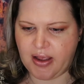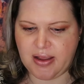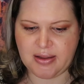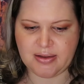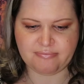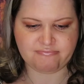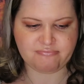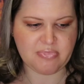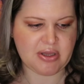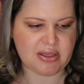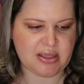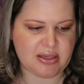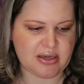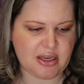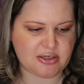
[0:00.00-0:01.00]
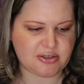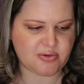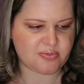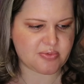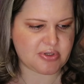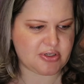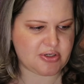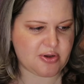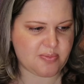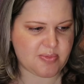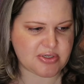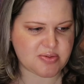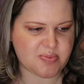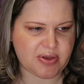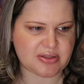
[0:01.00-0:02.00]
And again, I don't really know
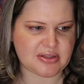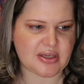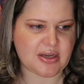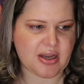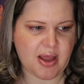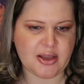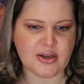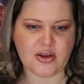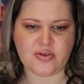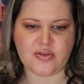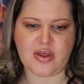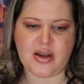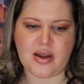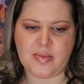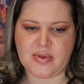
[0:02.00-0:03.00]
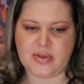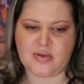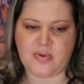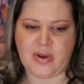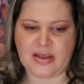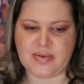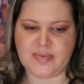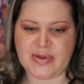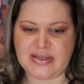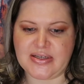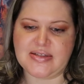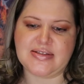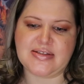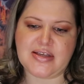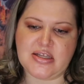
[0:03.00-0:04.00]
much about that. I know that I'm in the
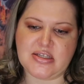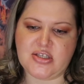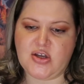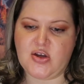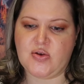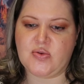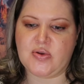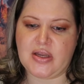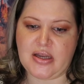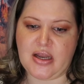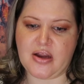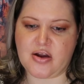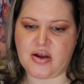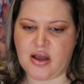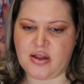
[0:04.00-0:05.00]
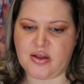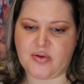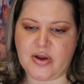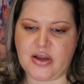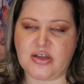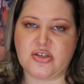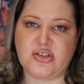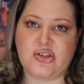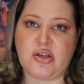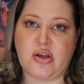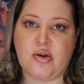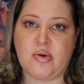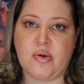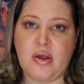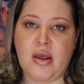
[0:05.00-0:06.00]
recommended skin tone and hair color range,
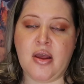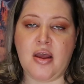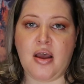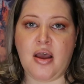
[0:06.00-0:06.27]
so